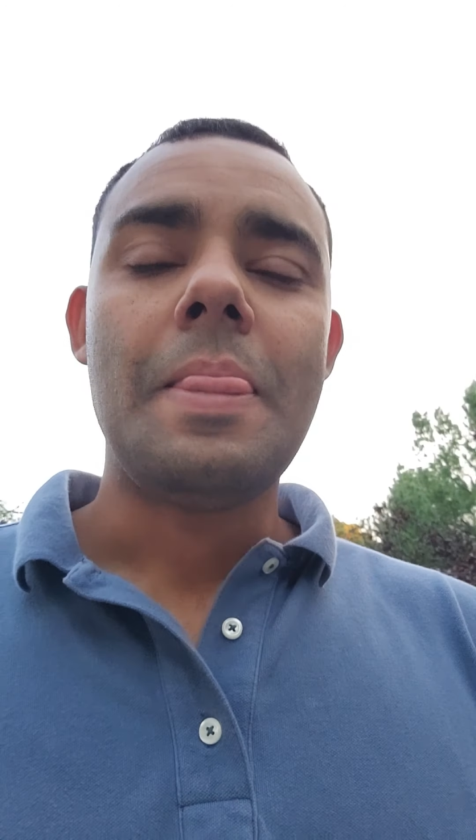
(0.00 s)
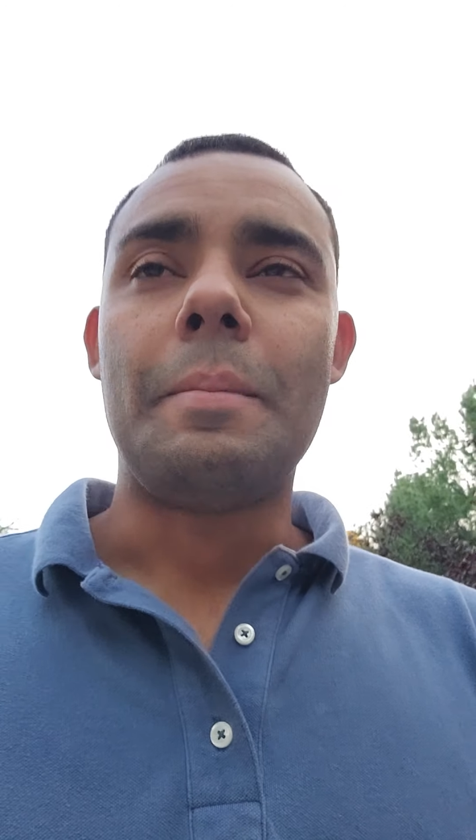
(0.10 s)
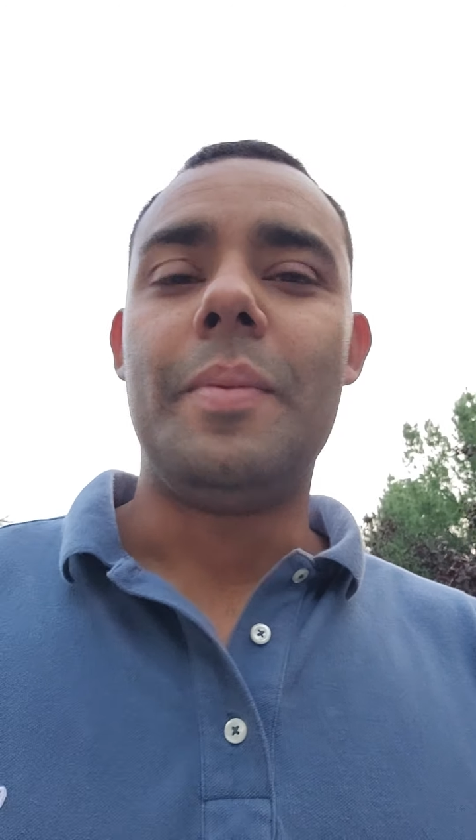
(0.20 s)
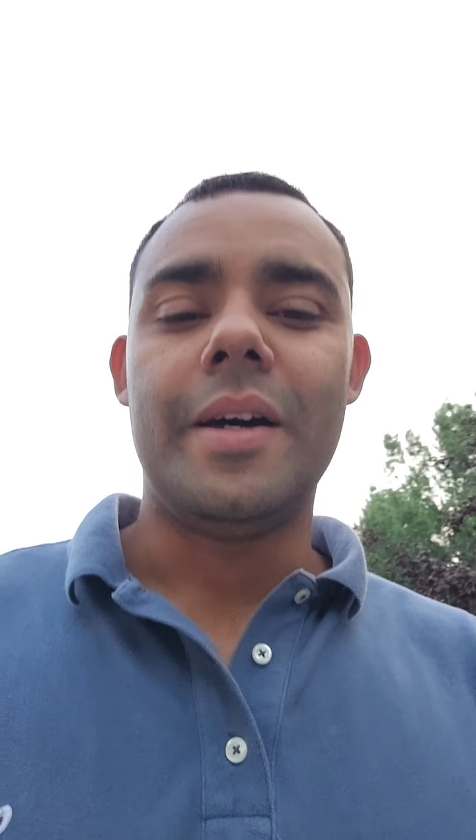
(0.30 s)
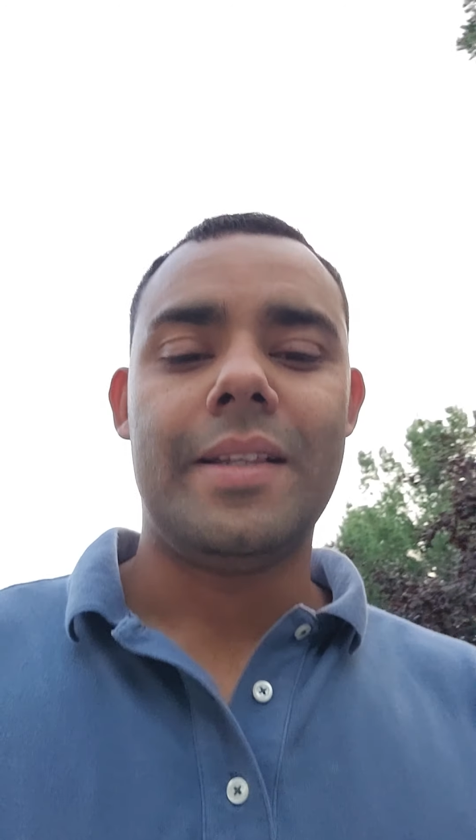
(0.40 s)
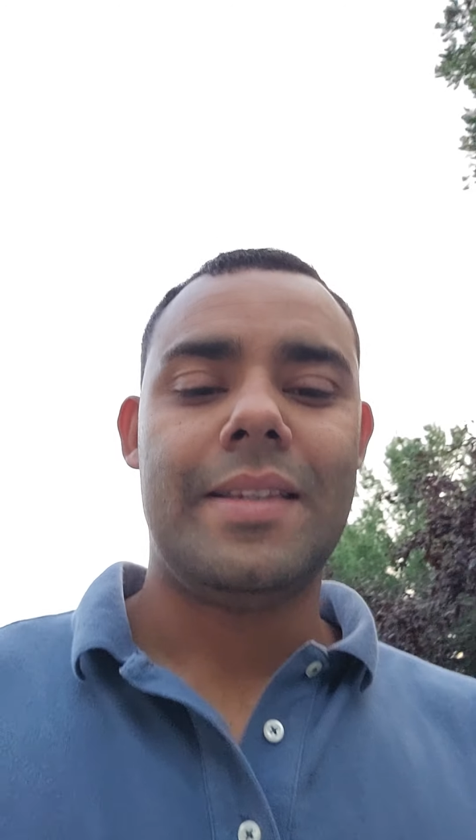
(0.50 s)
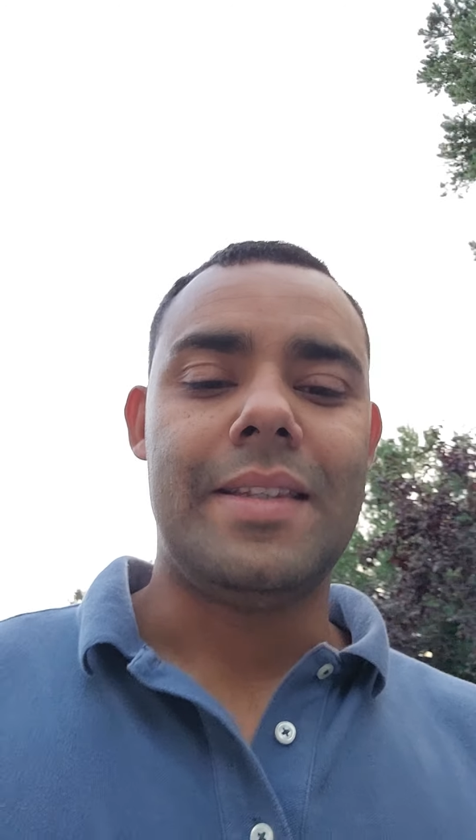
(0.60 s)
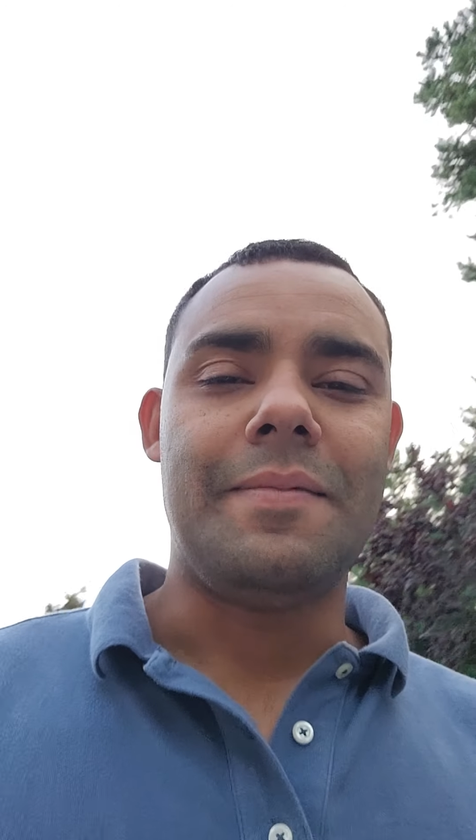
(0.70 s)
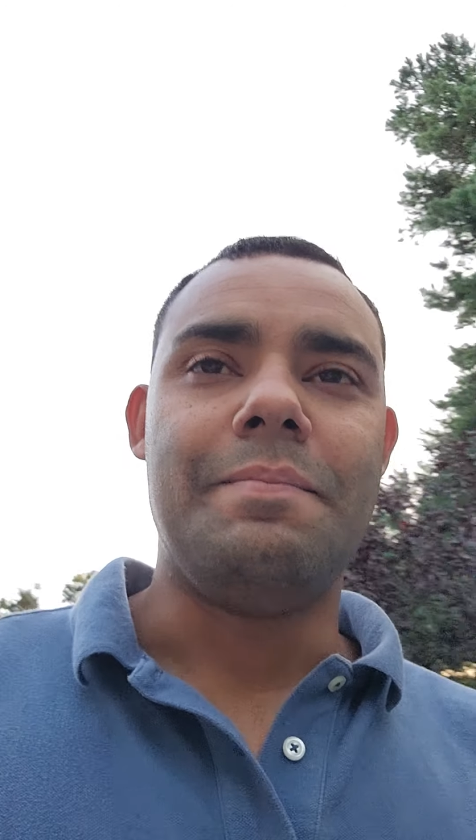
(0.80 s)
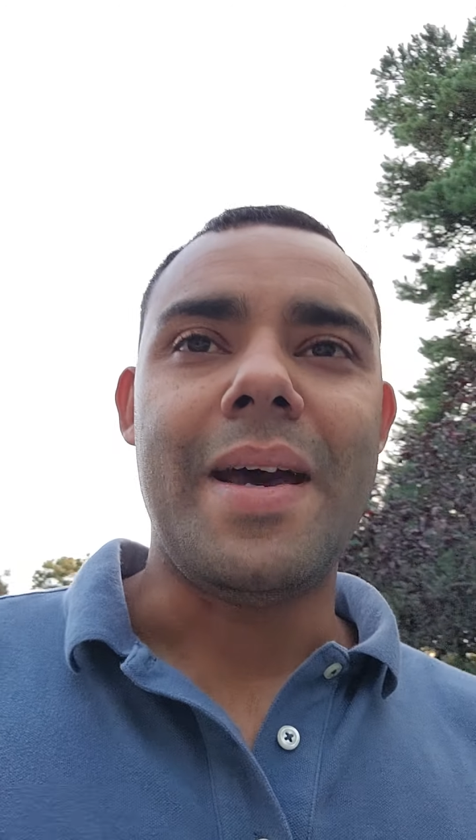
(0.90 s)
but
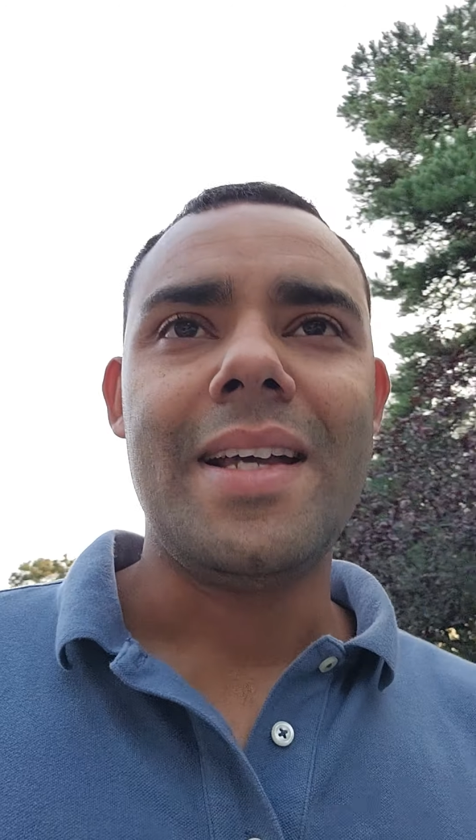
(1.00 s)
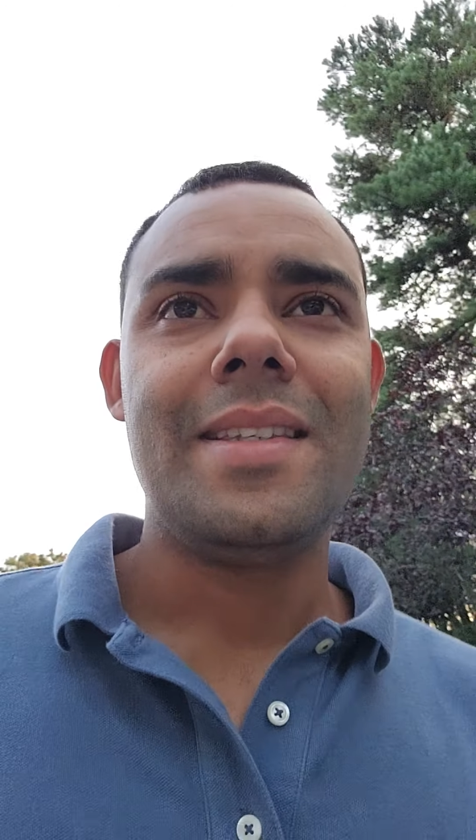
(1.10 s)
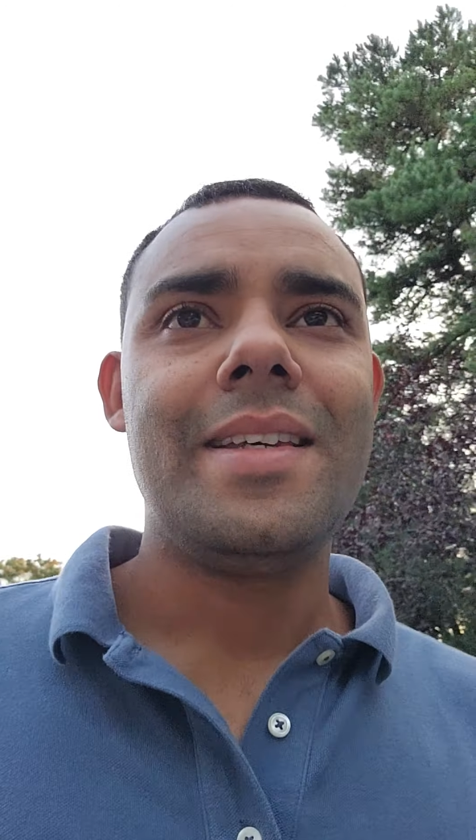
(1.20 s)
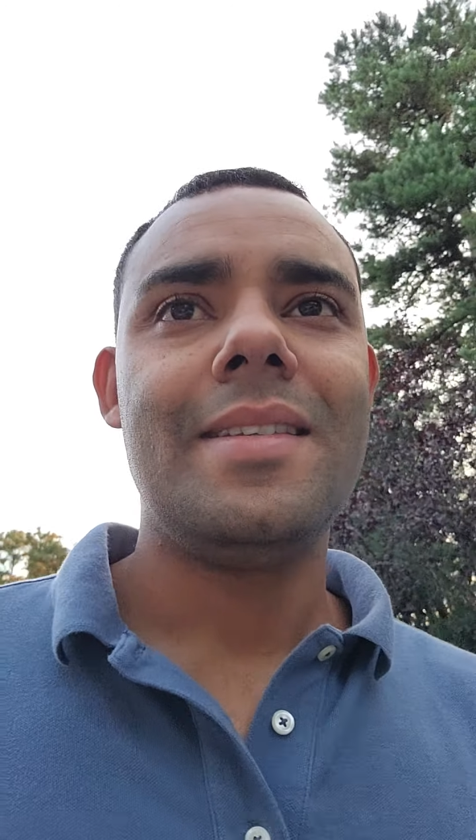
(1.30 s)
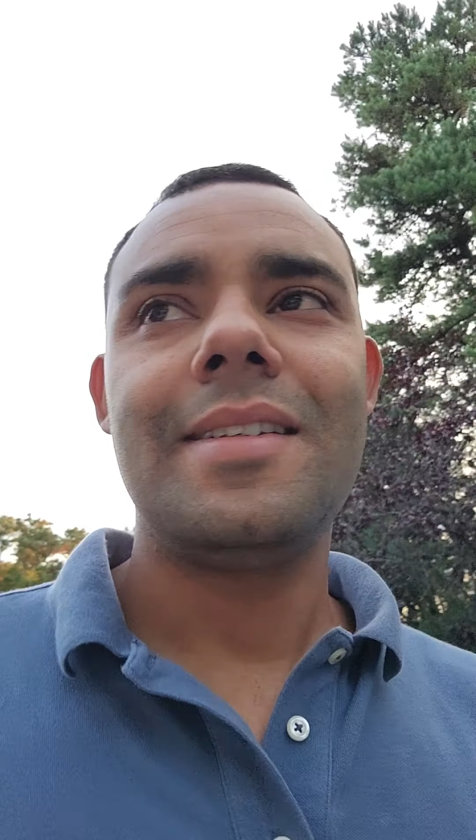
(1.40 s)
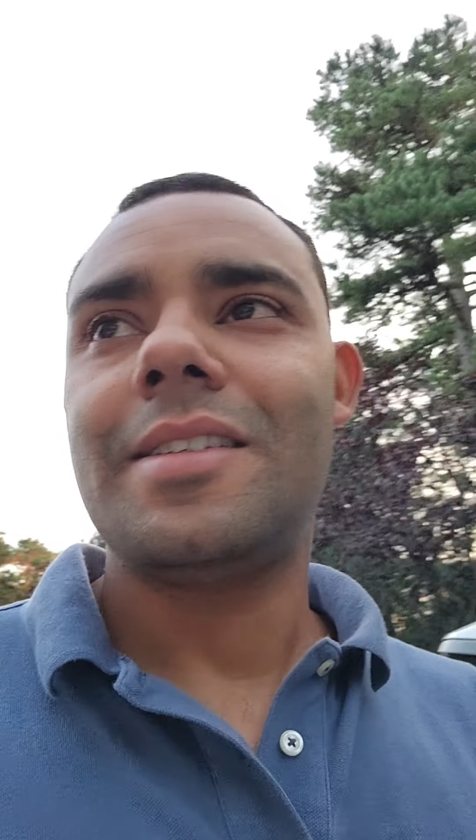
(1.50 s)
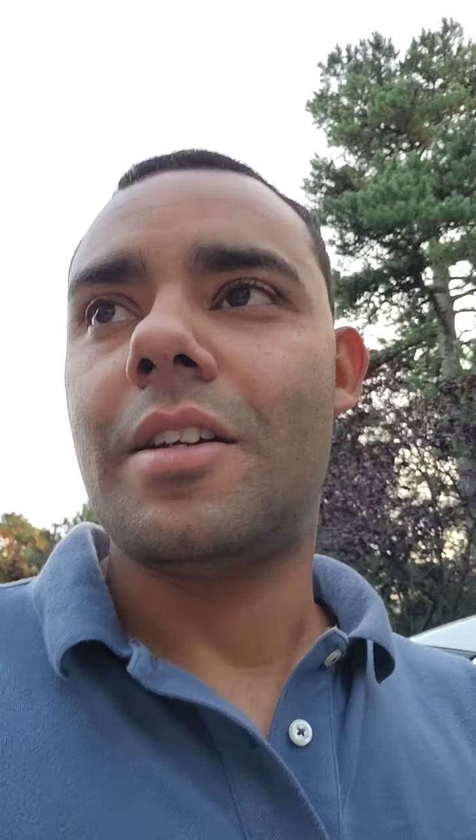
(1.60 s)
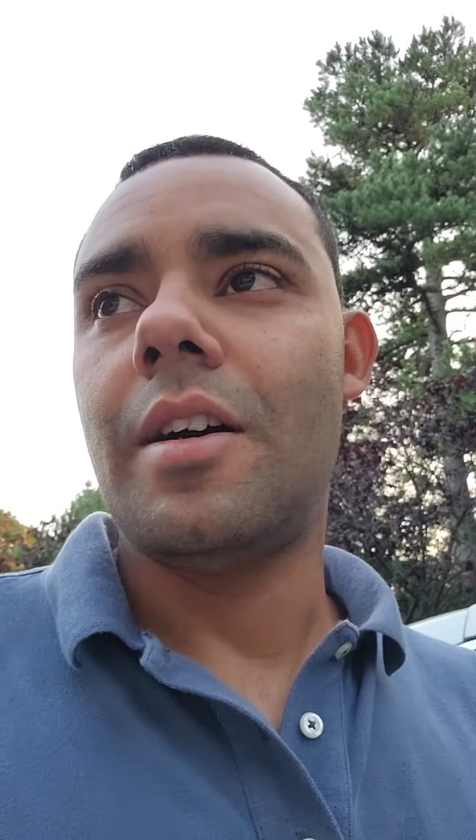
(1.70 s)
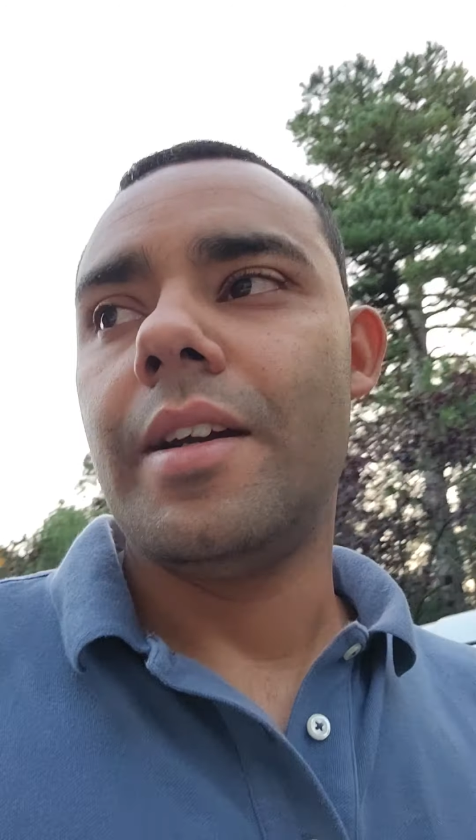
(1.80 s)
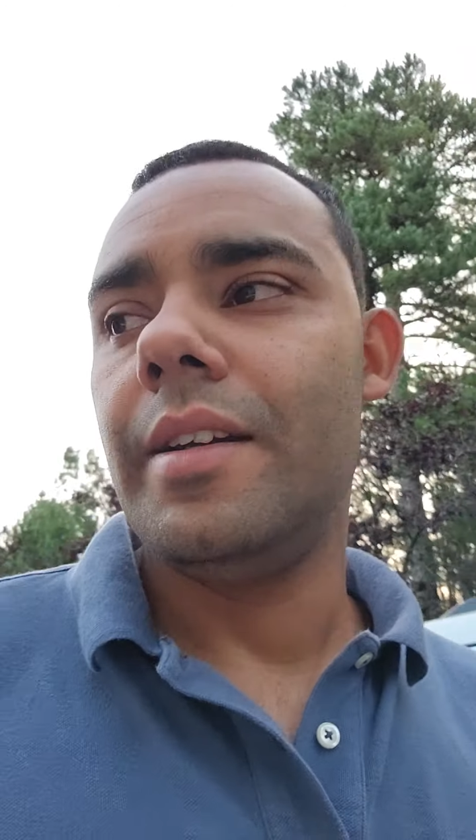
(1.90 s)
the back seats in this
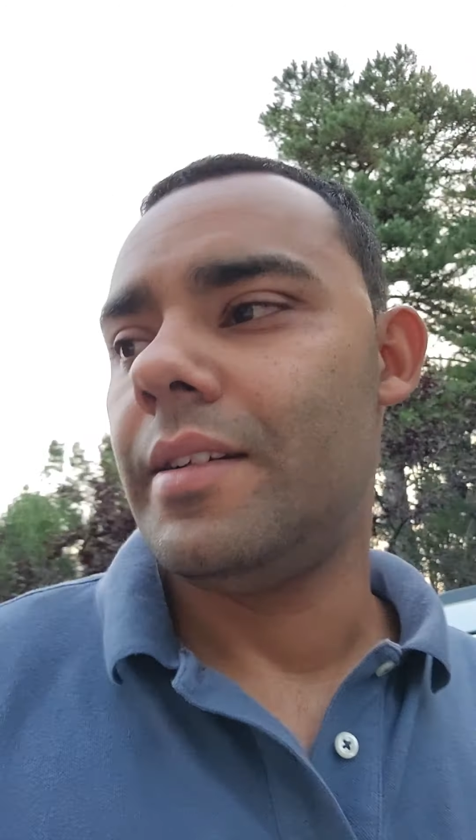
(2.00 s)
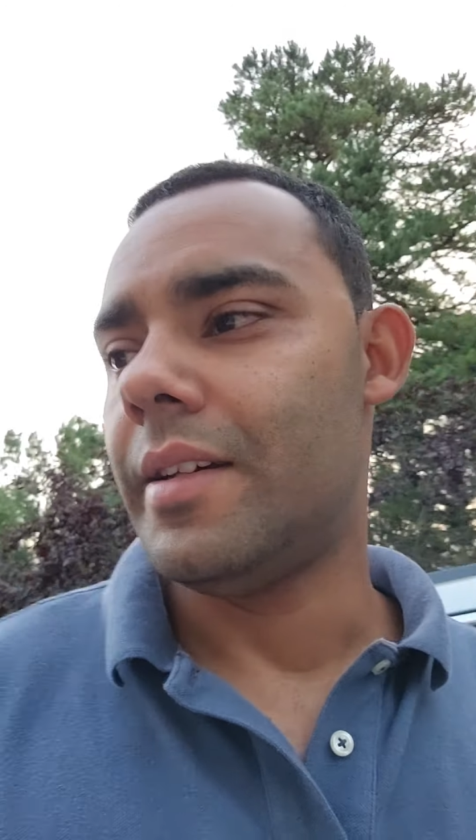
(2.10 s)
car,